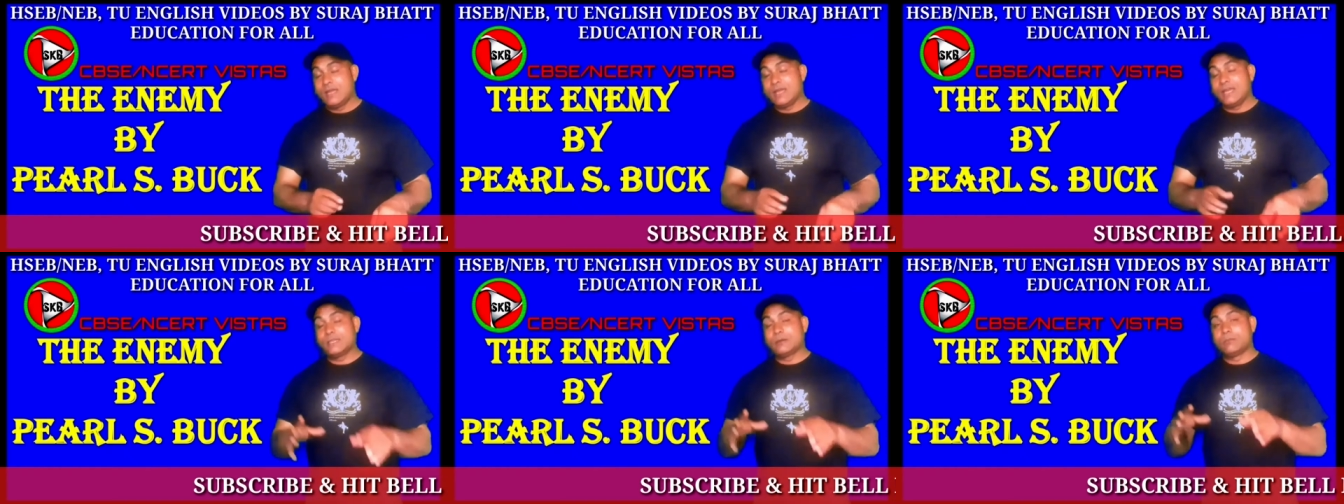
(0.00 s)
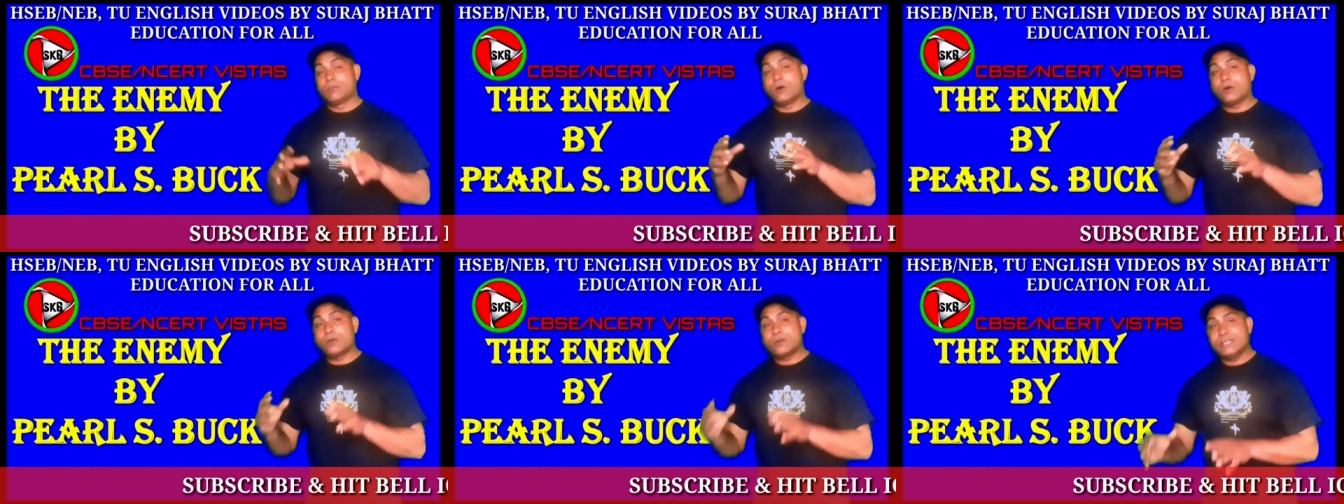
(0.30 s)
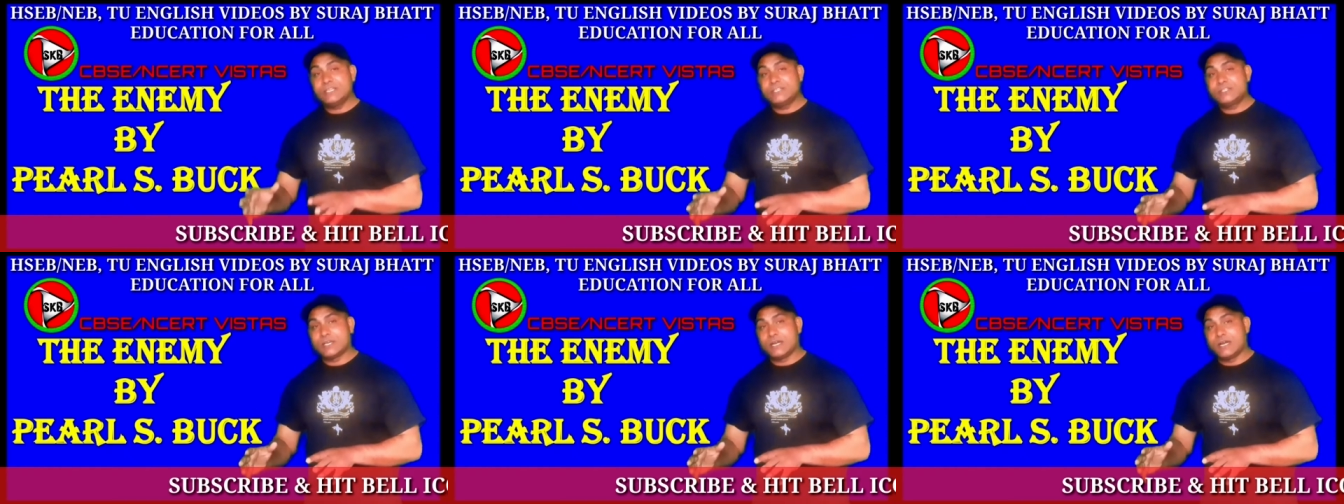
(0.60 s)
In the
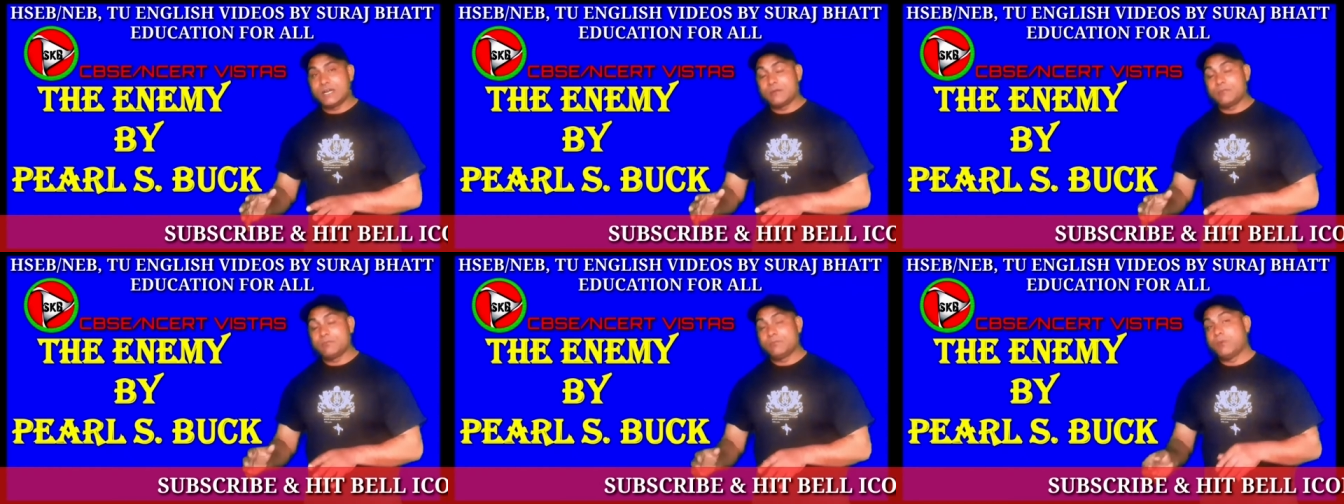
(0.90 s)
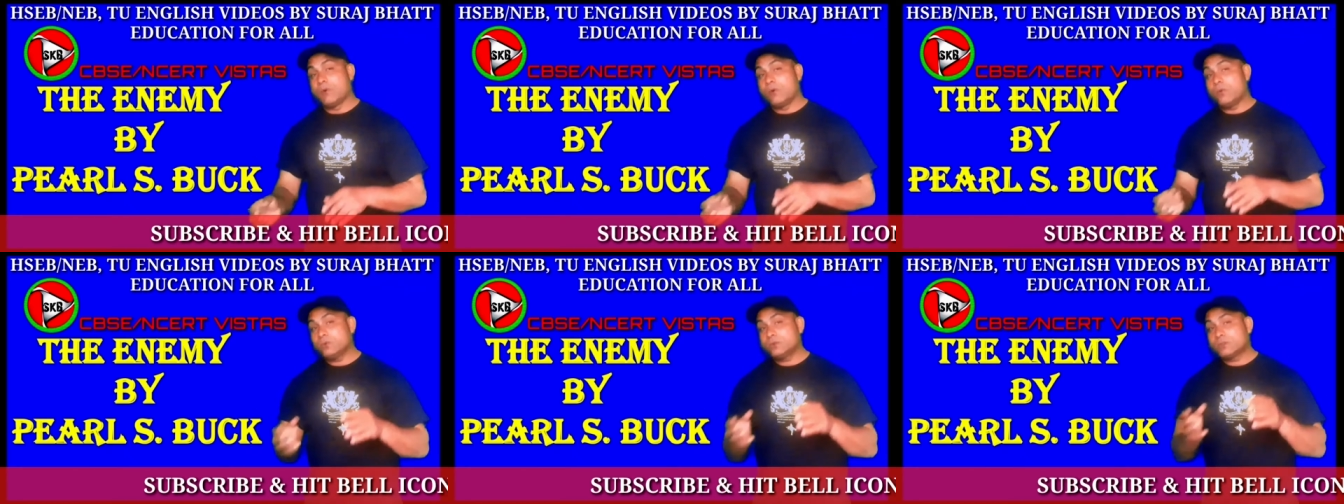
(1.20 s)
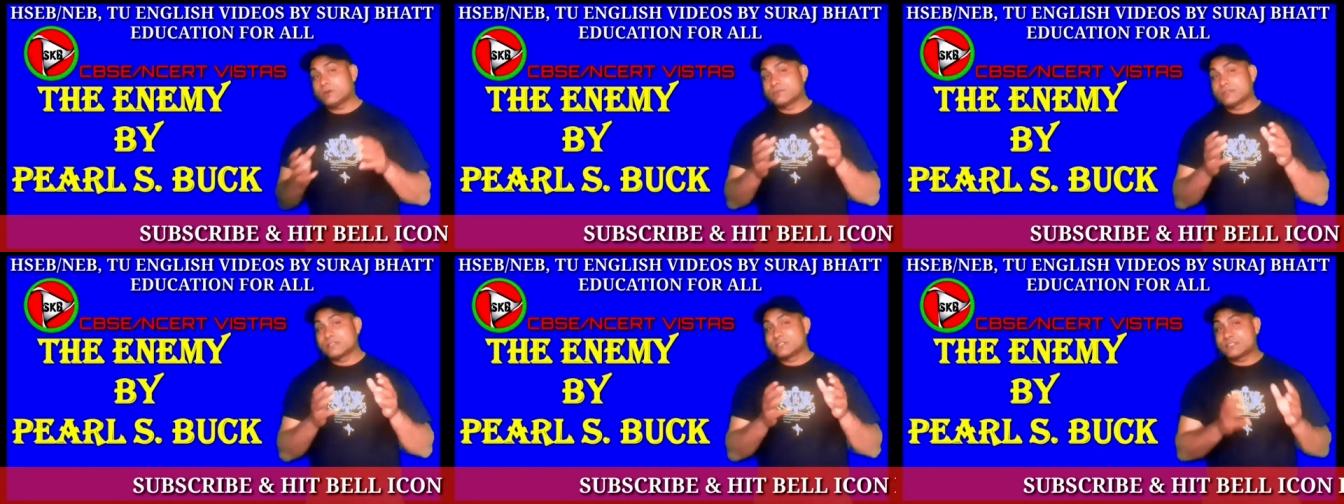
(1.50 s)
morning time,
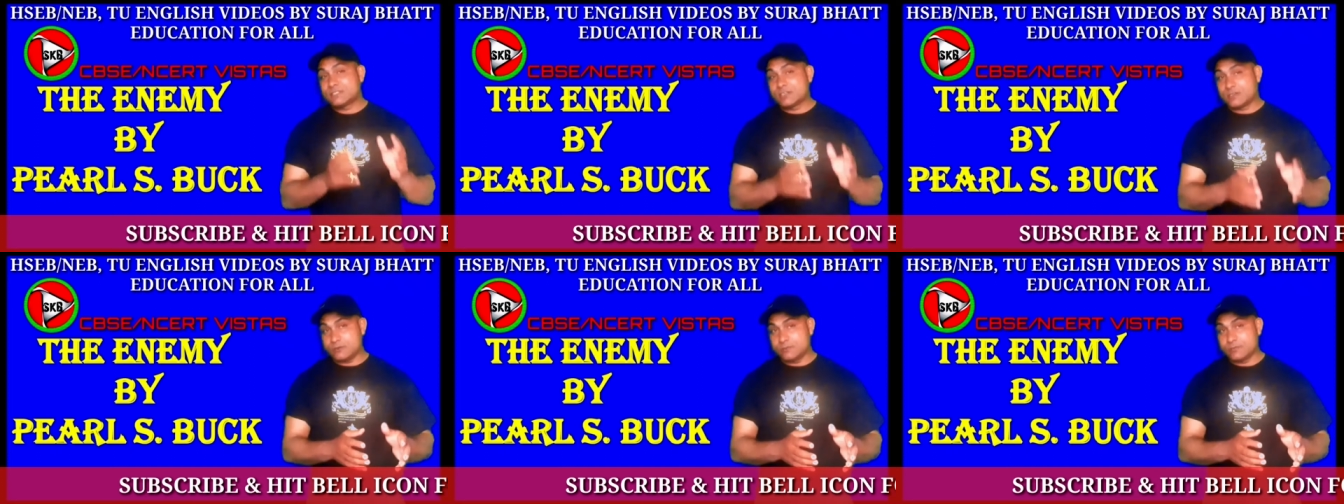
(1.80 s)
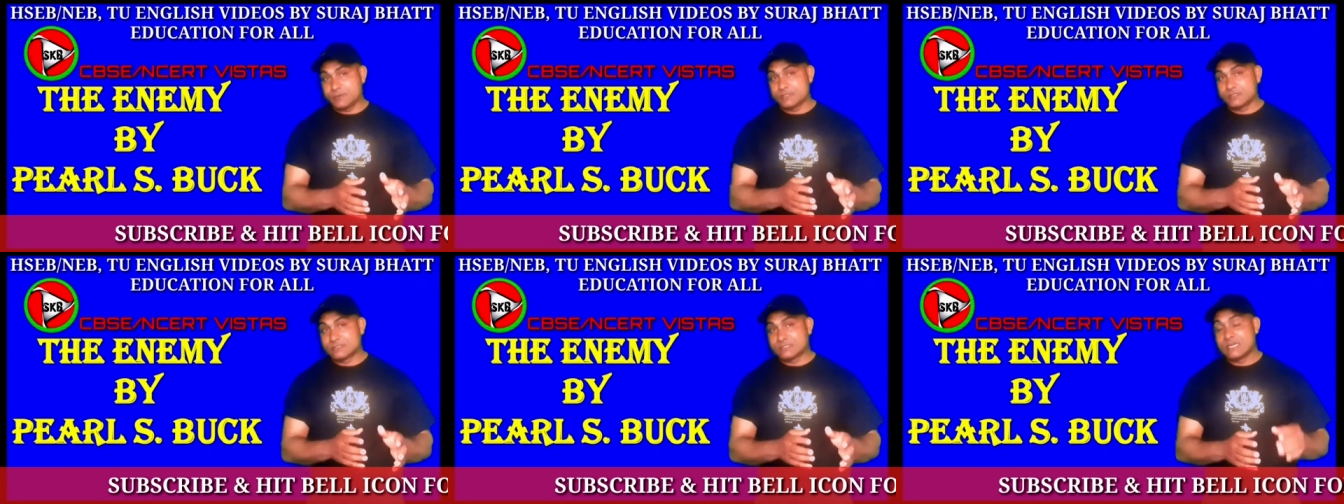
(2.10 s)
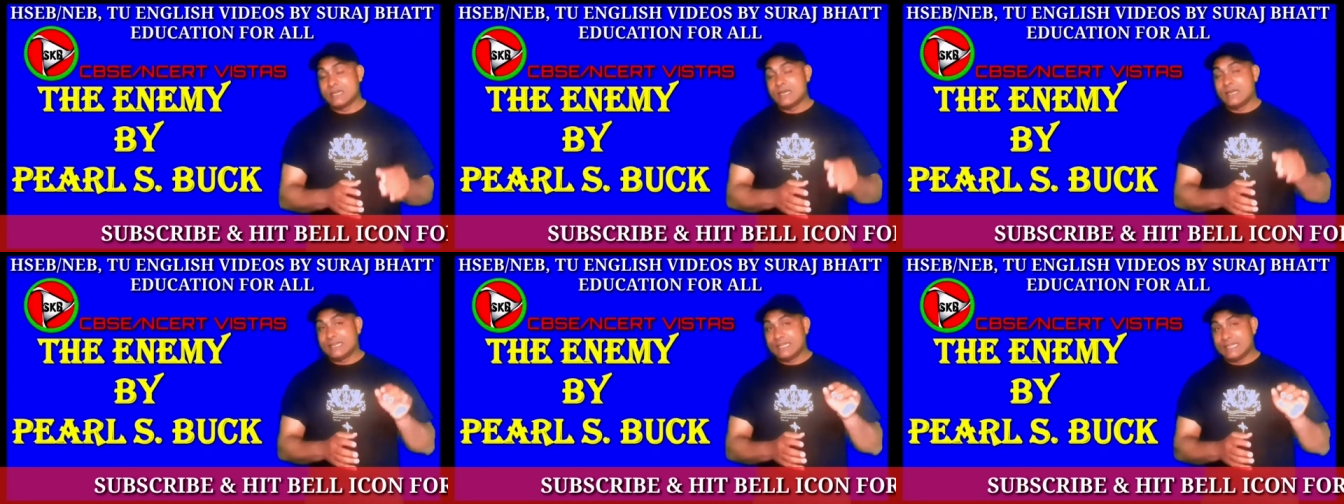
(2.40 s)
both of the
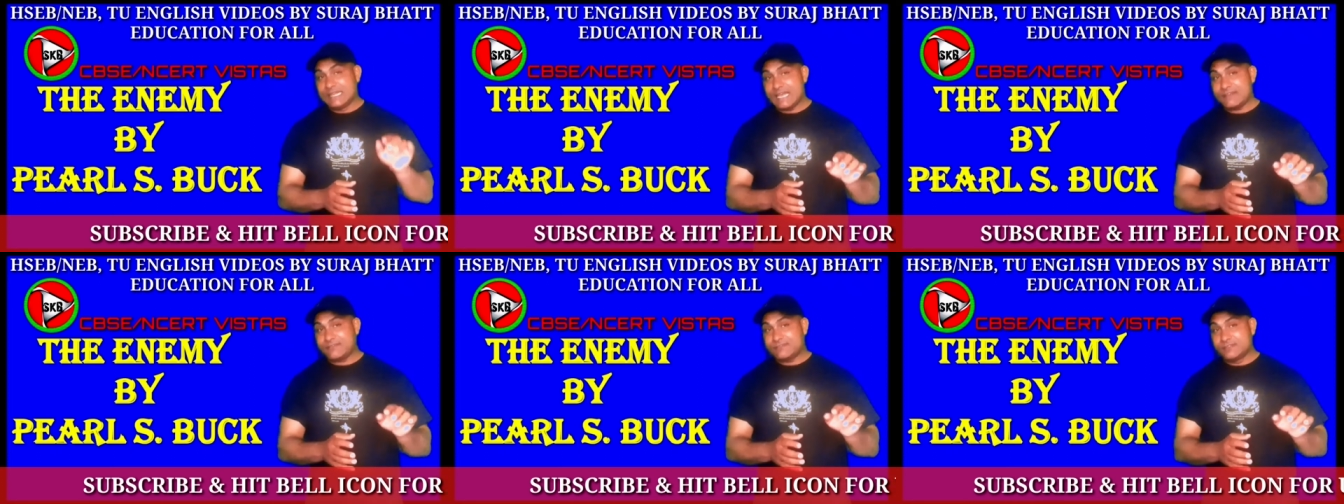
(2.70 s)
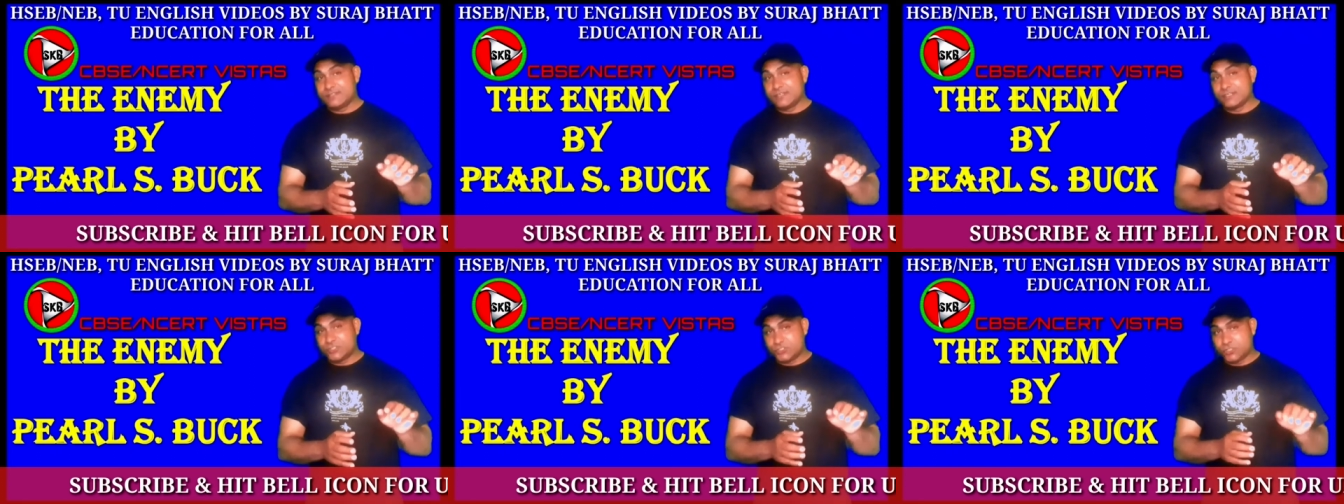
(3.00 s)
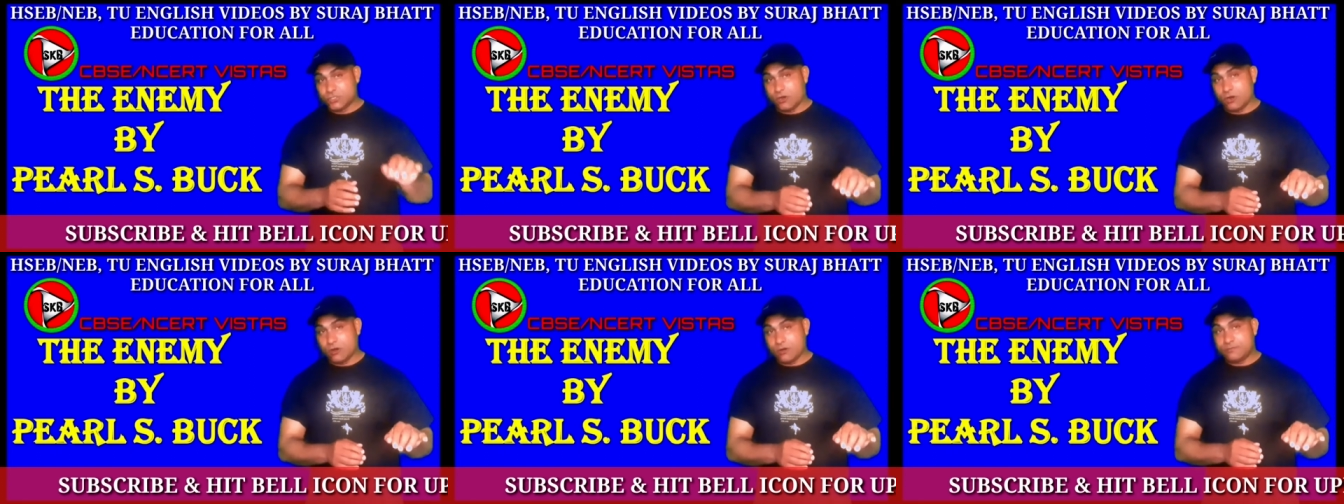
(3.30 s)
servants left their
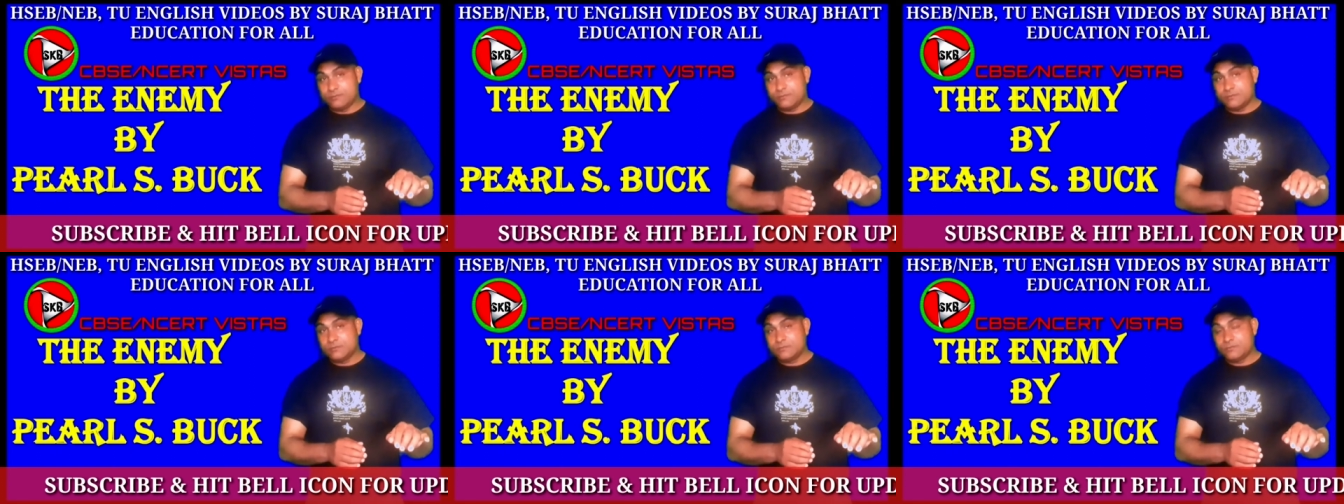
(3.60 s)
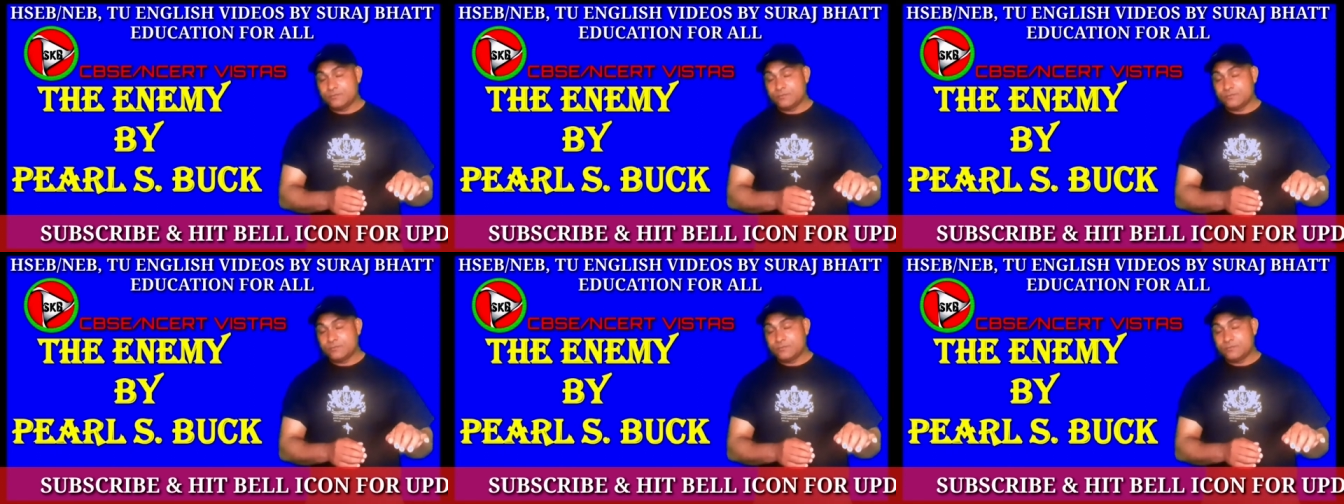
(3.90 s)
job.